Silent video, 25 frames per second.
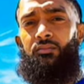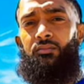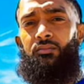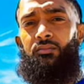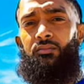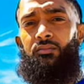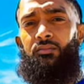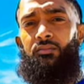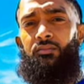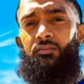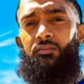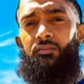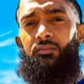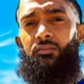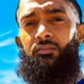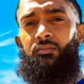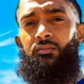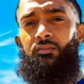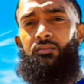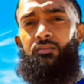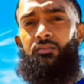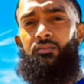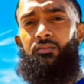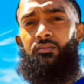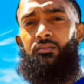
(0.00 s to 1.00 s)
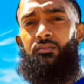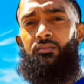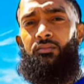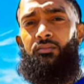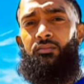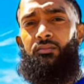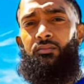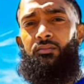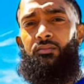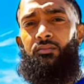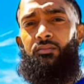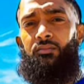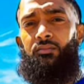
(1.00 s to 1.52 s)

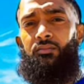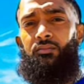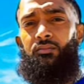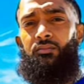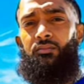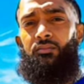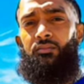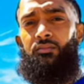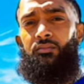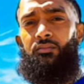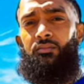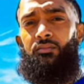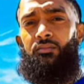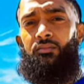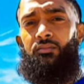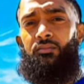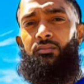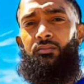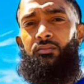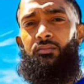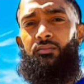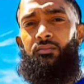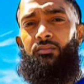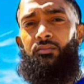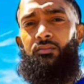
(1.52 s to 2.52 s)
(no one is talking)